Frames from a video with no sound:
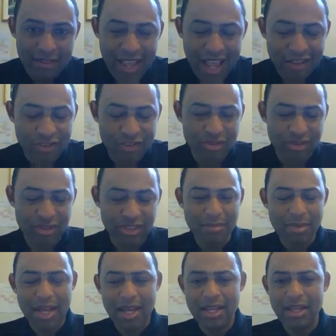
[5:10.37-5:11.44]
actually
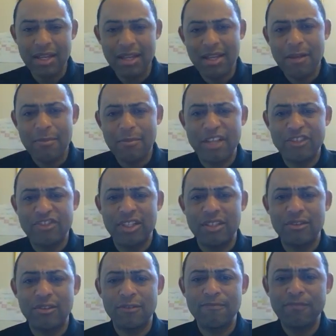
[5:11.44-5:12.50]
by
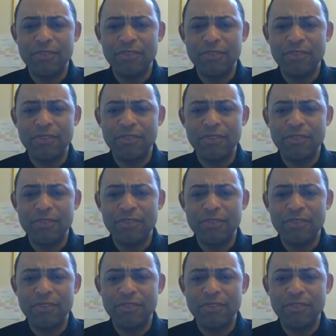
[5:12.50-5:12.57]
gender.